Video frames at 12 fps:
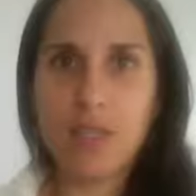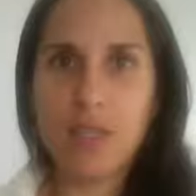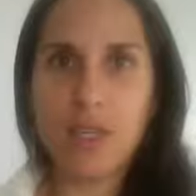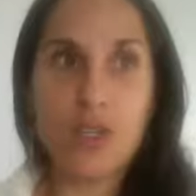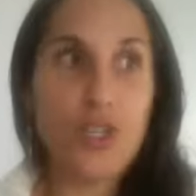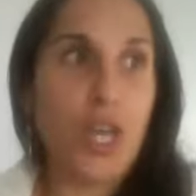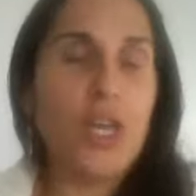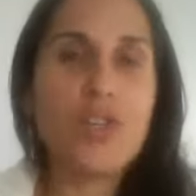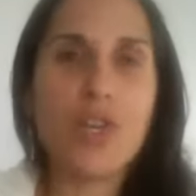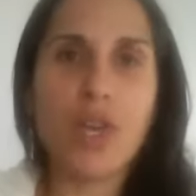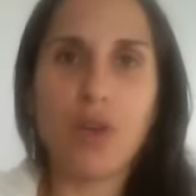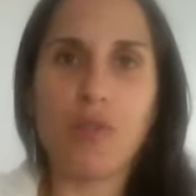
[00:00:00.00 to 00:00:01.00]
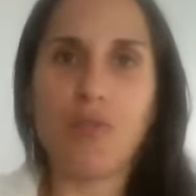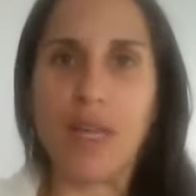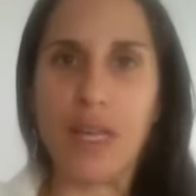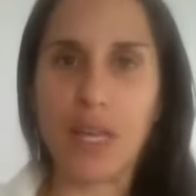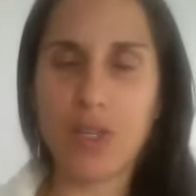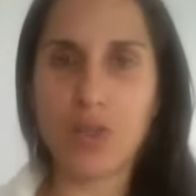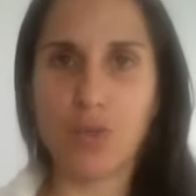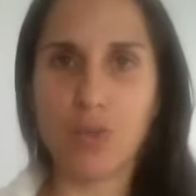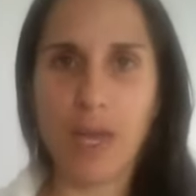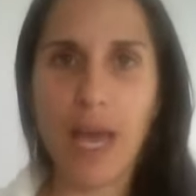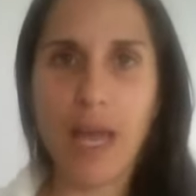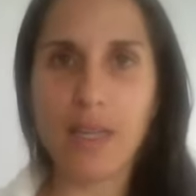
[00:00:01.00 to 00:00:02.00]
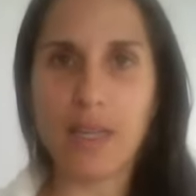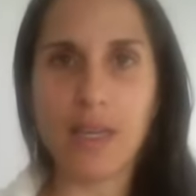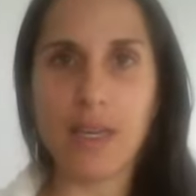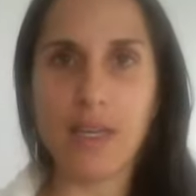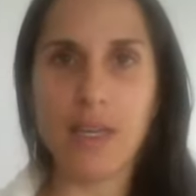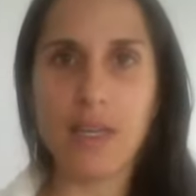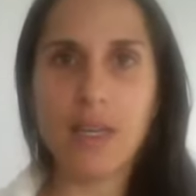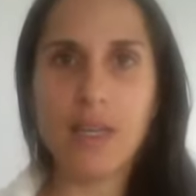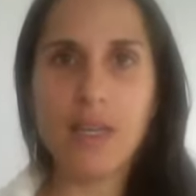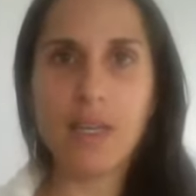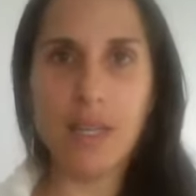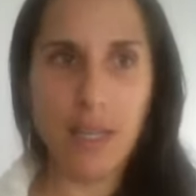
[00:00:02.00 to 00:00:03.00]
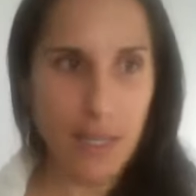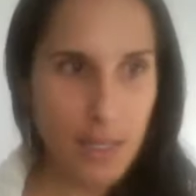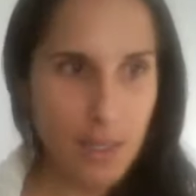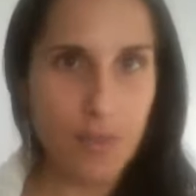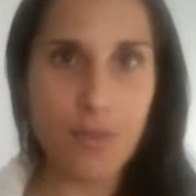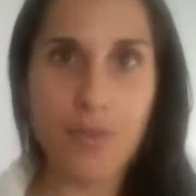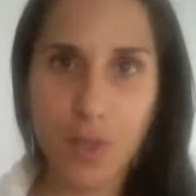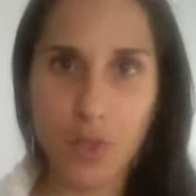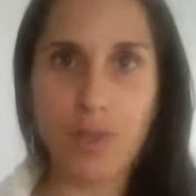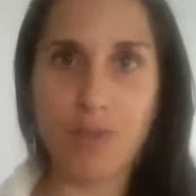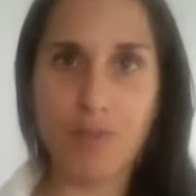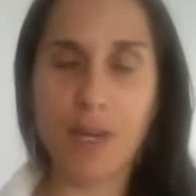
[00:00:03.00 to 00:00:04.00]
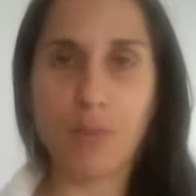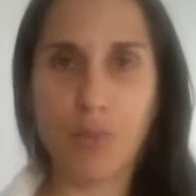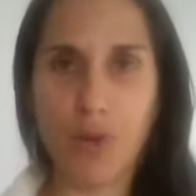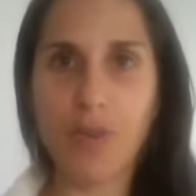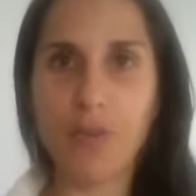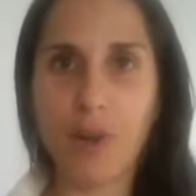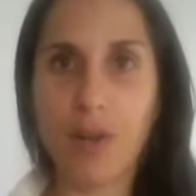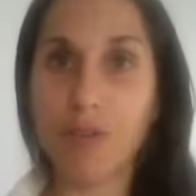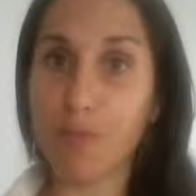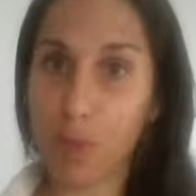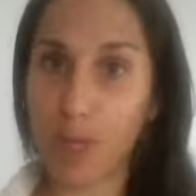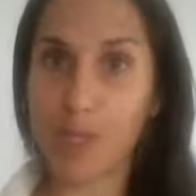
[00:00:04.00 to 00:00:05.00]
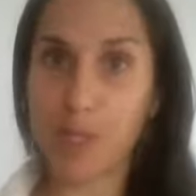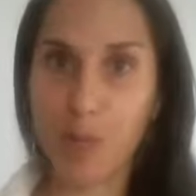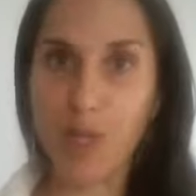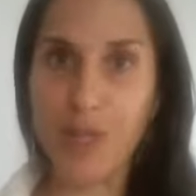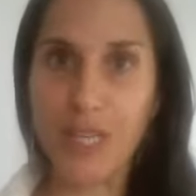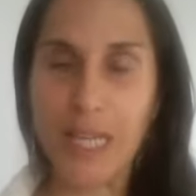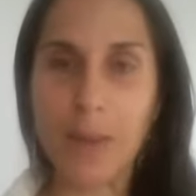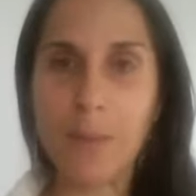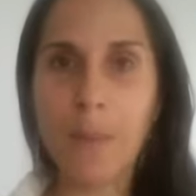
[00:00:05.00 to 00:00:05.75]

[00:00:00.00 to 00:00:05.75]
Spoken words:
in changing your financial reality and live your divine birthright of prosperity,